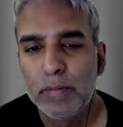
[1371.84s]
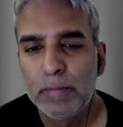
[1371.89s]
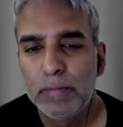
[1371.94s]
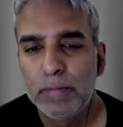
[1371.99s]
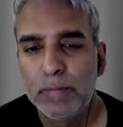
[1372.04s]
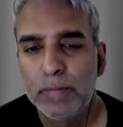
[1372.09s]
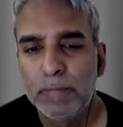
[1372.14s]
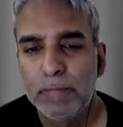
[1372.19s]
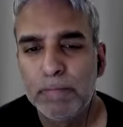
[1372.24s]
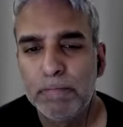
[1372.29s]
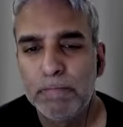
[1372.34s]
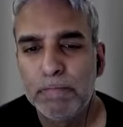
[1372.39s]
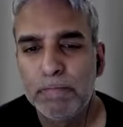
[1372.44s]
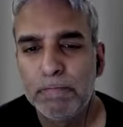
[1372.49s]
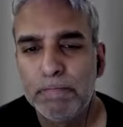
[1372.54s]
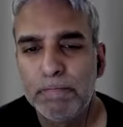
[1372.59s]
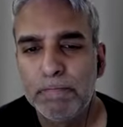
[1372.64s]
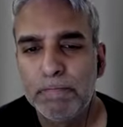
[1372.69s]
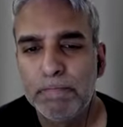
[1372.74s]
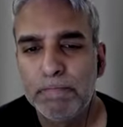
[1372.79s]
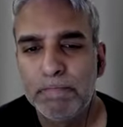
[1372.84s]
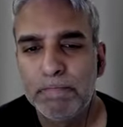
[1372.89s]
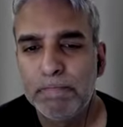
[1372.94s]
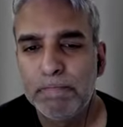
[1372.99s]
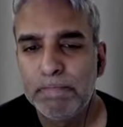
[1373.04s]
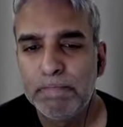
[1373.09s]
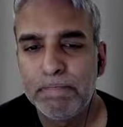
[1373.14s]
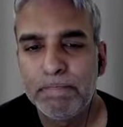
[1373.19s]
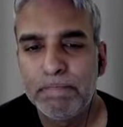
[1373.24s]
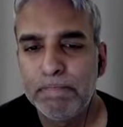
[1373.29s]

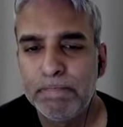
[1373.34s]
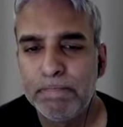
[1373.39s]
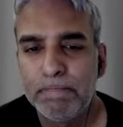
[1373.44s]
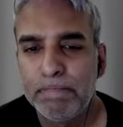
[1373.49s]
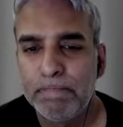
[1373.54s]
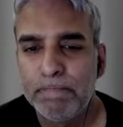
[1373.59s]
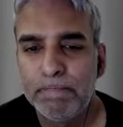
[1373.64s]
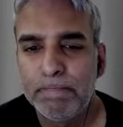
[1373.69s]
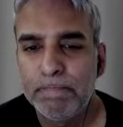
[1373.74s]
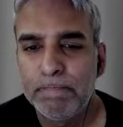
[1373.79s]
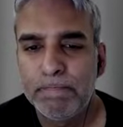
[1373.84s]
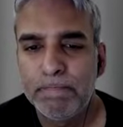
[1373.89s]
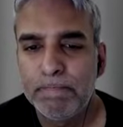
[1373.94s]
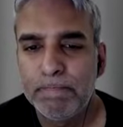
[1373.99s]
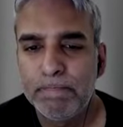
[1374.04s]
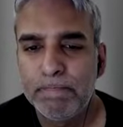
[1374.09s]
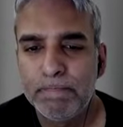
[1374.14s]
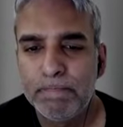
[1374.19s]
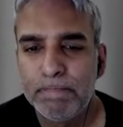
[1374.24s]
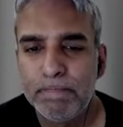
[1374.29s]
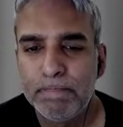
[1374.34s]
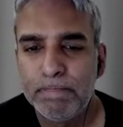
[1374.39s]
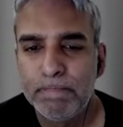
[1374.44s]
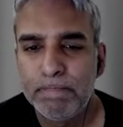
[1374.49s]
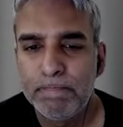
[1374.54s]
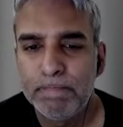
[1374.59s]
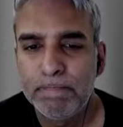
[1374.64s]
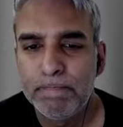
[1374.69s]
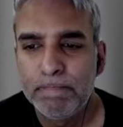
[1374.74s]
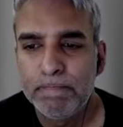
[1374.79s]

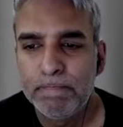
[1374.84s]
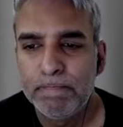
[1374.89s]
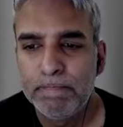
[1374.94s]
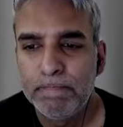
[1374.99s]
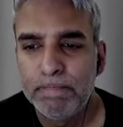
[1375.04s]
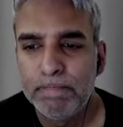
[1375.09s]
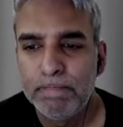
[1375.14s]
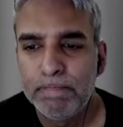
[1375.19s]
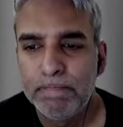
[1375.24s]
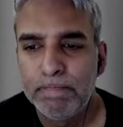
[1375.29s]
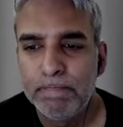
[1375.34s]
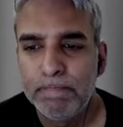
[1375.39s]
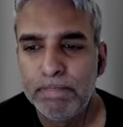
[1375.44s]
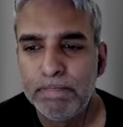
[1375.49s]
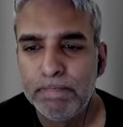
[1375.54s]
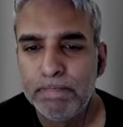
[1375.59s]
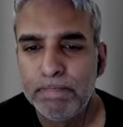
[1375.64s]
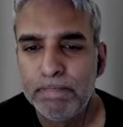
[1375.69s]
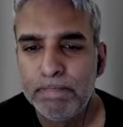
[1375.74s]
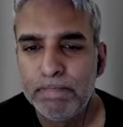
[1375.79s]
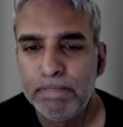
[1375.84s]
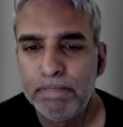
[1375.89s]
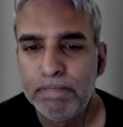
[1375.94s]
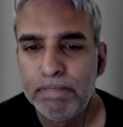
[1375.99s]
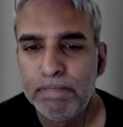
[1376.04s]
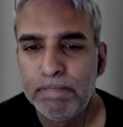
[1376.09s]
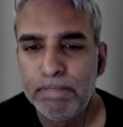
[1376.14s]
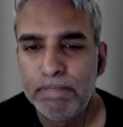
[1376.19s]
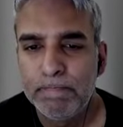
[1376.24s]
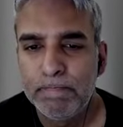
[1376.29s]

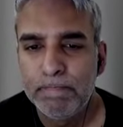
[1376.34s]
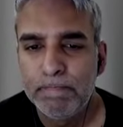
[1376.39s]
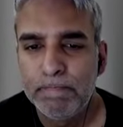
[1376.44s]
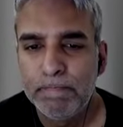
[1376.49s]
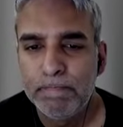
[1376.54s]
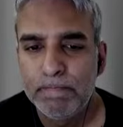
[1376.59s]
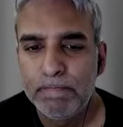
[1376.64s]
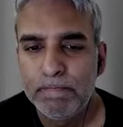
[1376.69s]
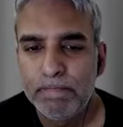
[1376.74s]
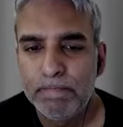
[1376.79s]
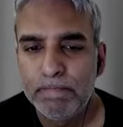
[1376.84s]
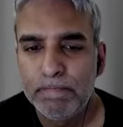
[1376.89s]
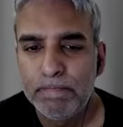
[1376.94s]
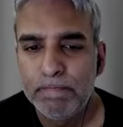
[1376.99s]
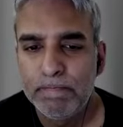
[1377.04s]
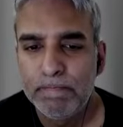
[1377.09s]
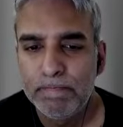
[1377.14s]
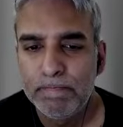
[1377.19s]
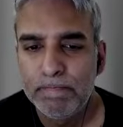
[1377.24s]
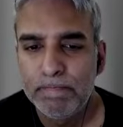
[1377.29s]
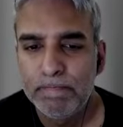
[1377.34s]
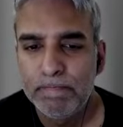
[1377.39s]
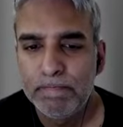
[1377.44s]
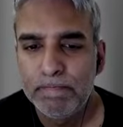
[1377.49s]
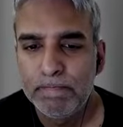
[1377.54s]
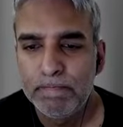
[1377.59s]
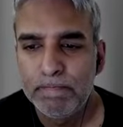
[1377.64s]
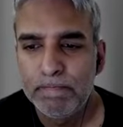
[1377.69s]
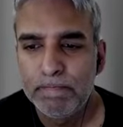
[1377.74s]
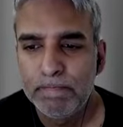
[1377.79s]

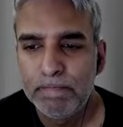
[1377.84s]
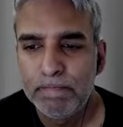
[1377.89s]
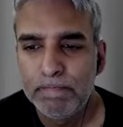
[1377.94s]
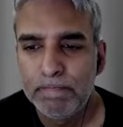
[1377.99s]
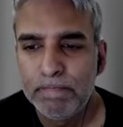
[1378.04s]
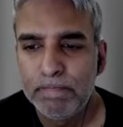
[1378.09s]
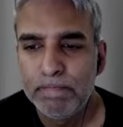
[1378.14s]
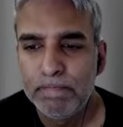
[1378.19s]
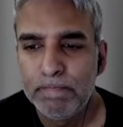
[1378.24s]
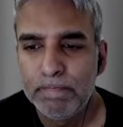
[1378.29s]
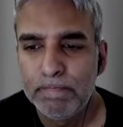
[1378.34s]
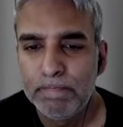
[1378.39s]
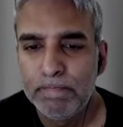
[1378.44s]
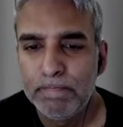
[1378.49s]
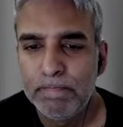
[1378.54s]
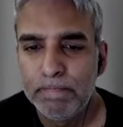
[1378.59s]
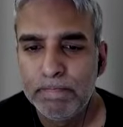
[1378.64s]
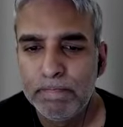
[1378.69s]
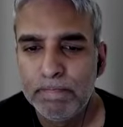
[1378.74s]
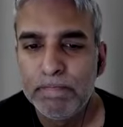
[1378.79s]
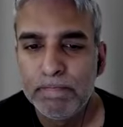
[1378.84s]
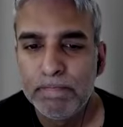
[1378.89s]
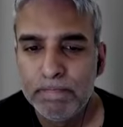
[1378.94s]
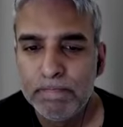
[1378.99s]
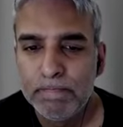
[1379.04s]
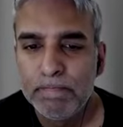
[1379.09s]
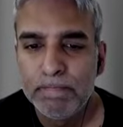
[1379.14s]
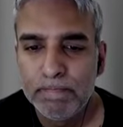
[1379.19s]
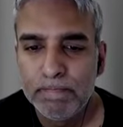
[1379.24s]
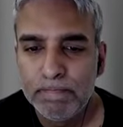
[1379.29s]

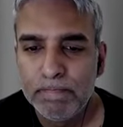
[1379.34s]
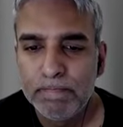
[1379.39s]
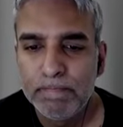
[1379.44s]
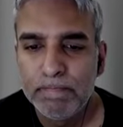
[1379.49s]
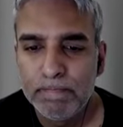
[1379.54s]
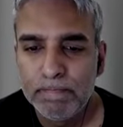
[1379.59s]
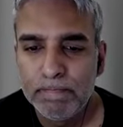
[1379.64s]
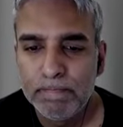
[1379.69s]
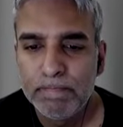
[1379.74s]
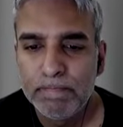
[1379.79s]
No words are spoken by the person on screen.